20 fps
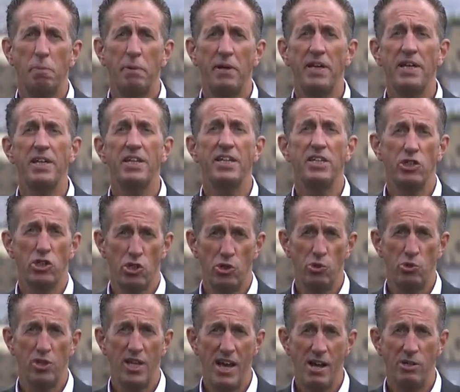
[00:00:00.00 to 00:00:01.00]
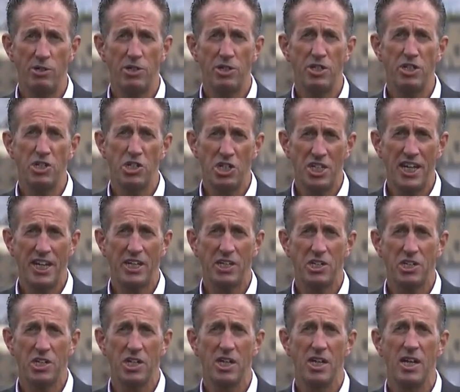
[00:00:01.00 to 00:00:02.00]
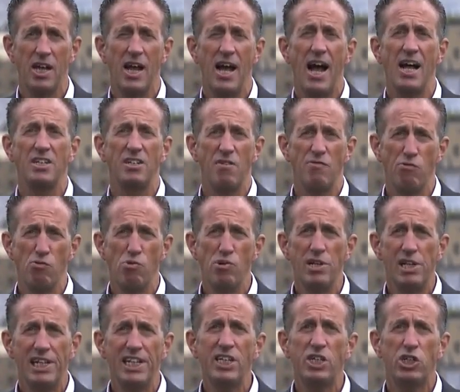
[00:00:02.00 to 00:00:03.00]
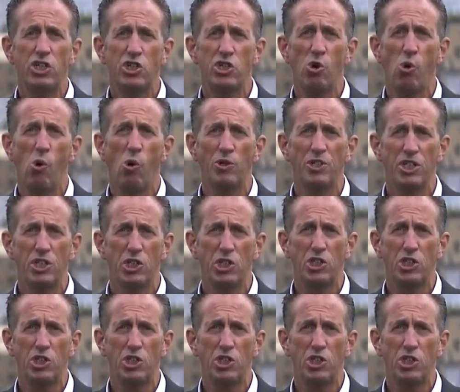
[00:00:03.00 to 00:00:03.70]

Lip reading: appeared in 2006 as a really short,